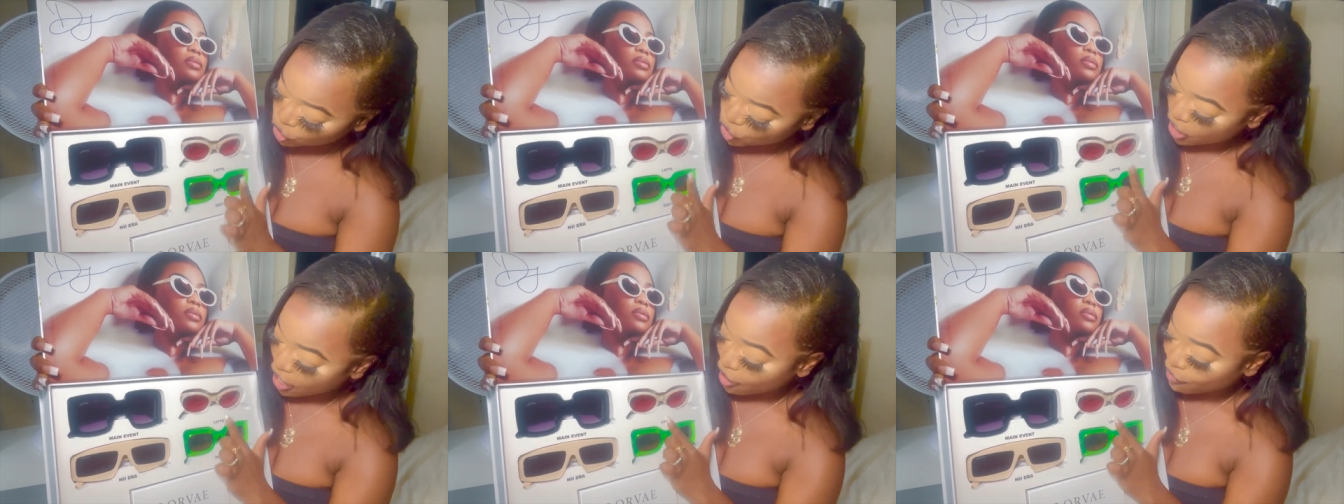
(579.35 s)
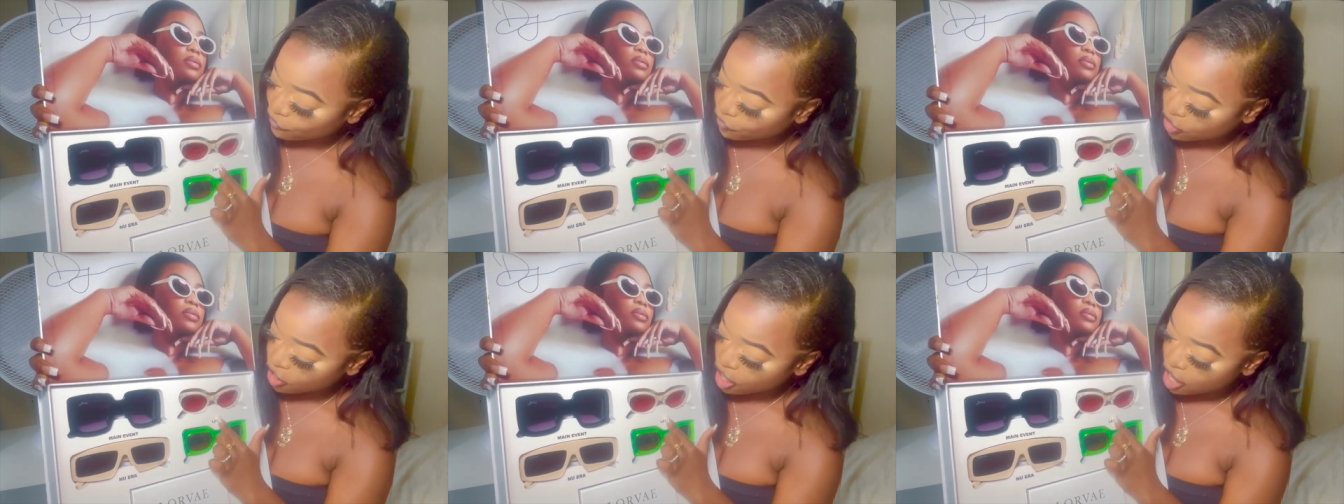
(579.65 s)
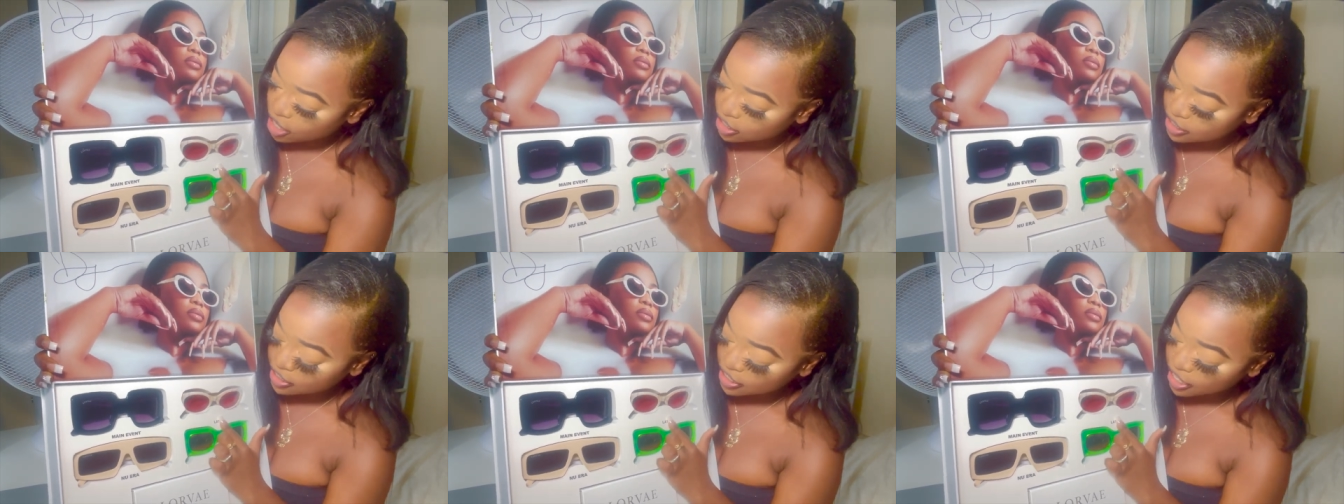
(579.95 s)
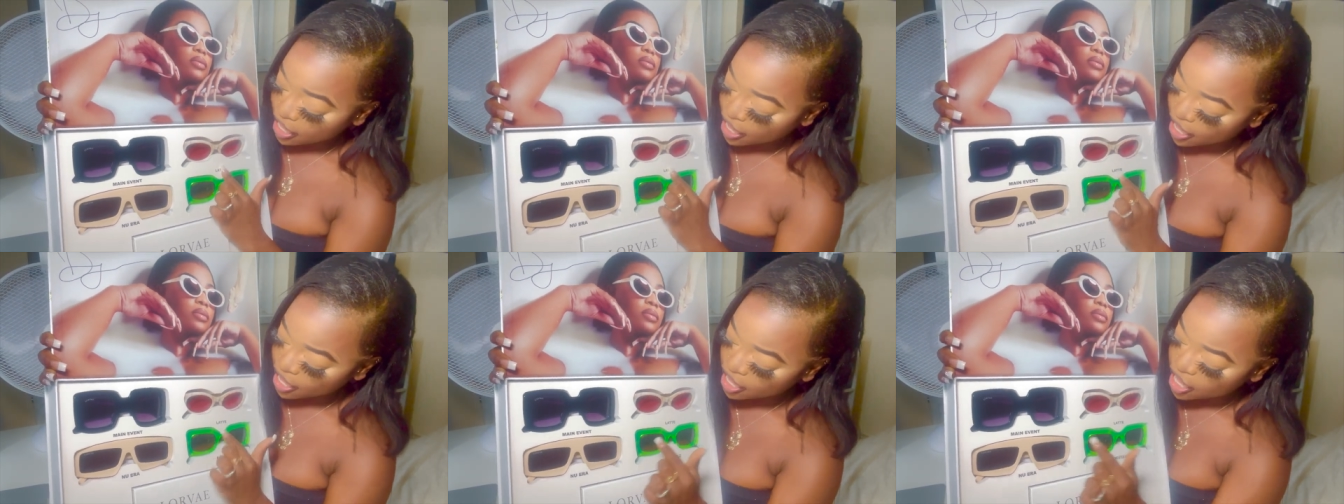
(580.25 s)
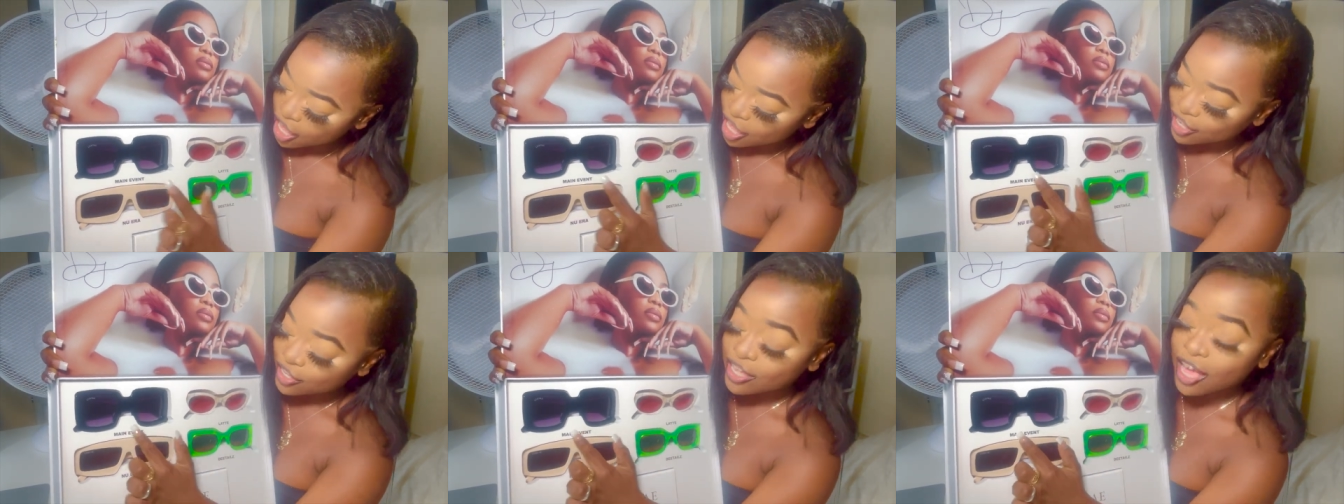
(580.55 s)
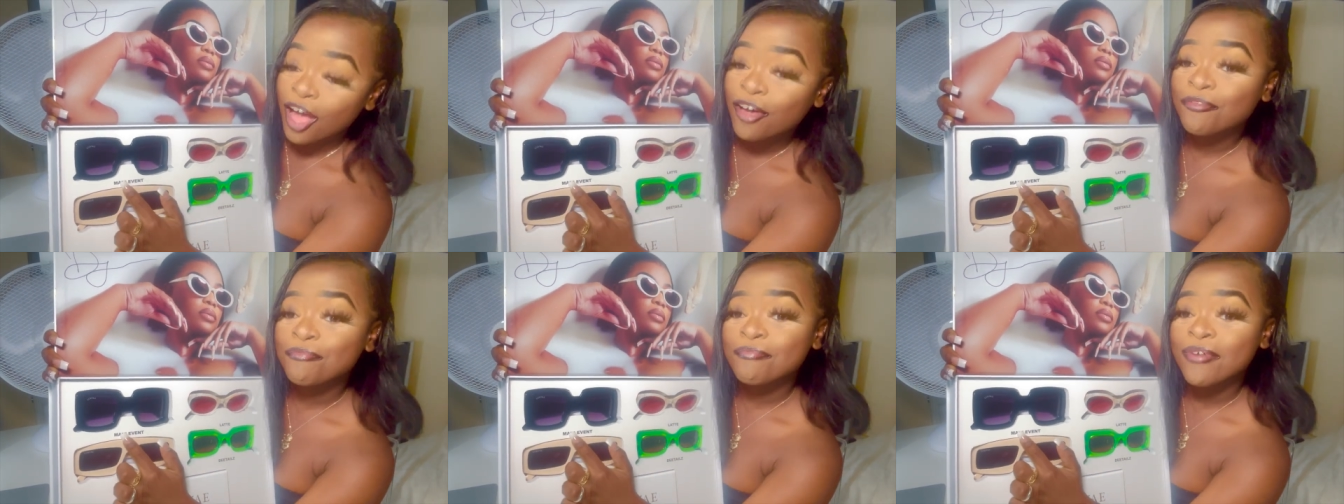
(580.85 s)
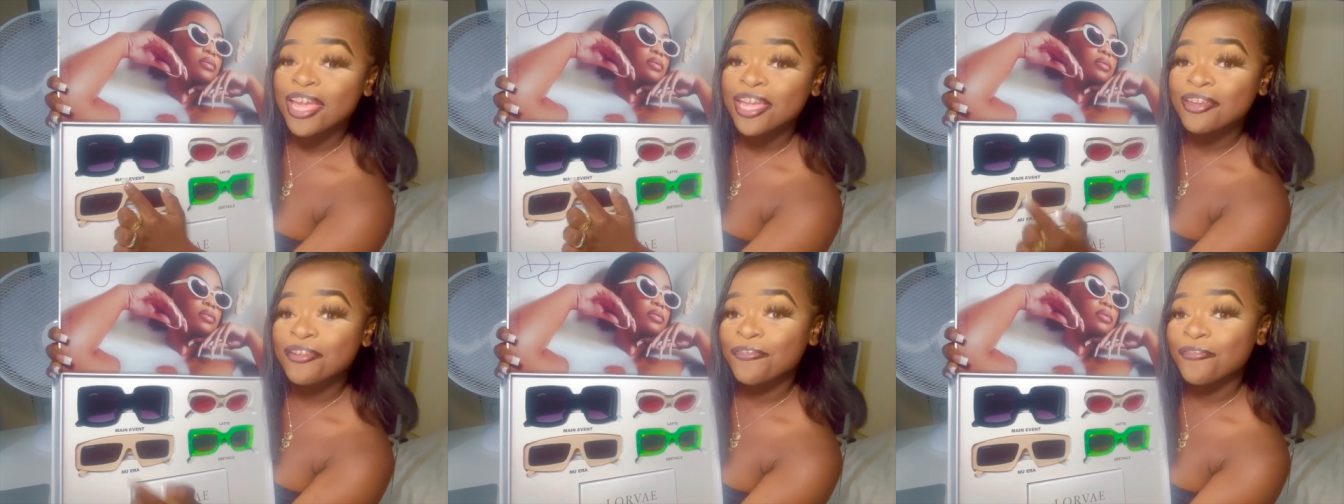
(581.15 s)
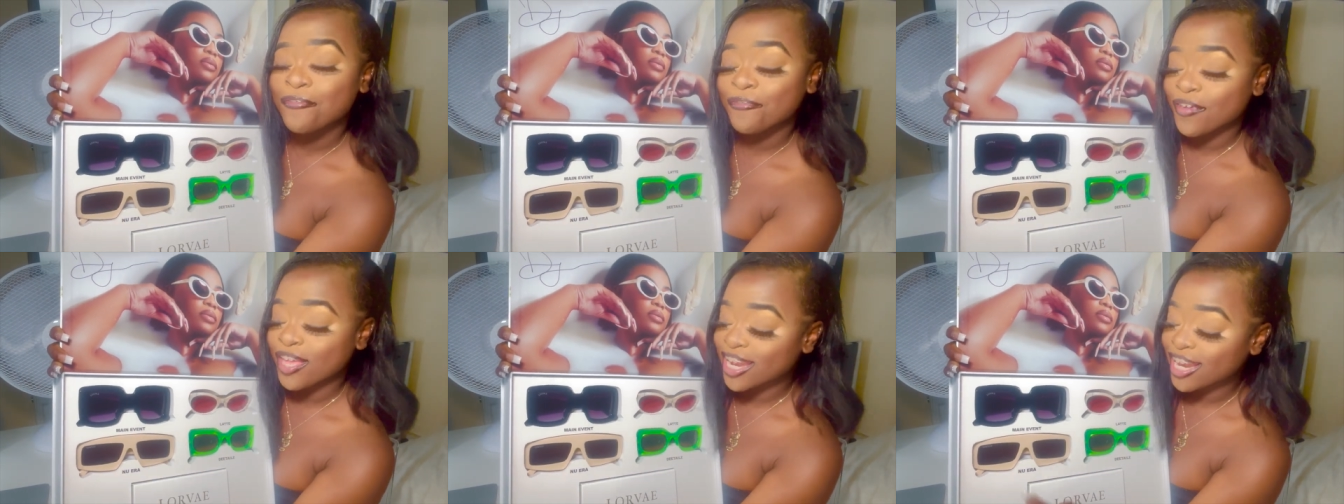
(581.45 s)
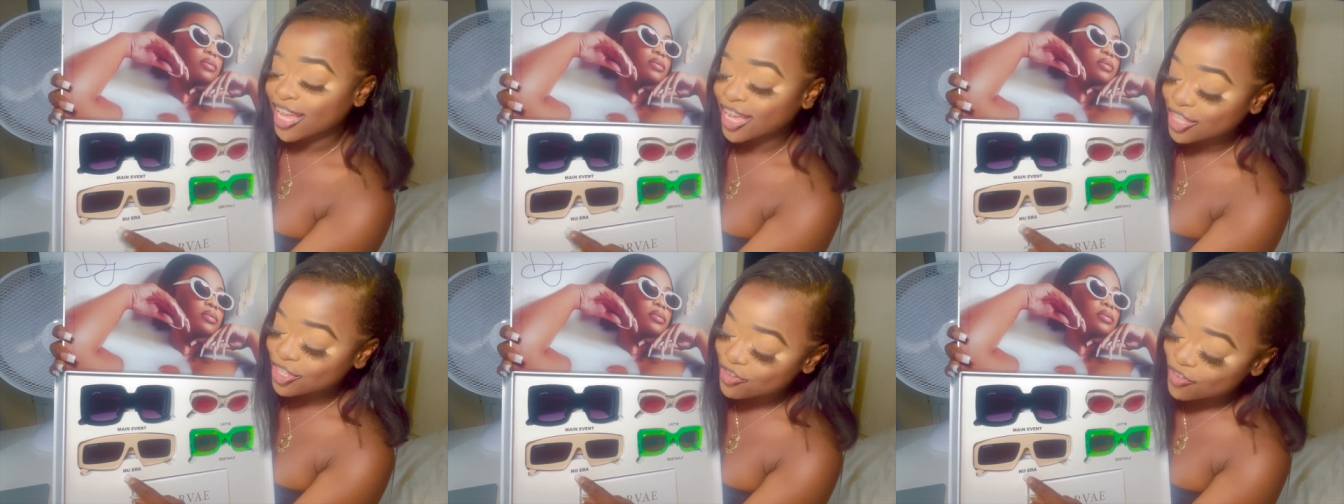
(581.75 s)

you have a latte, you have main event, and